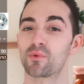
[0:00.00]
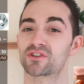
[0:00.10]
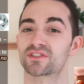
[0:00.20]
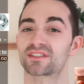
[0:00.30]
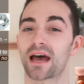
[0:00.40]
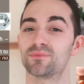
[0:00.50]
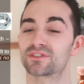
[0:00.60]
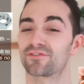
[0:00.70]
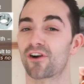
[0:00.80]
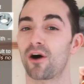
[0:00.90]
which
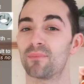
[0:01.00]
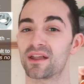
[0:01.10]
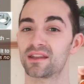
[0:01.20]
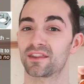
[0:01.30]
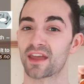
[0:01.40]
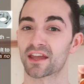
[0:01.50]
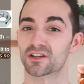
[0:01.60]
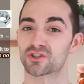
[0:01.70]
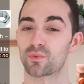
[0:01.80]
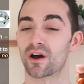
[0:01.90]
stems from the
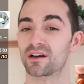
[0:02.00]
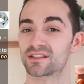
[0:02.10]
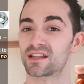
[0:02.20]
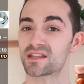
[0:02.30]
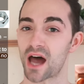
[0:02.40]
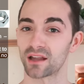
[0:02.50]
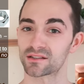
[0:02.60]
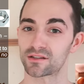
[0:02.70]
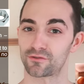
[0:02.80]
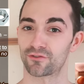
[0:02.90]
English word nut,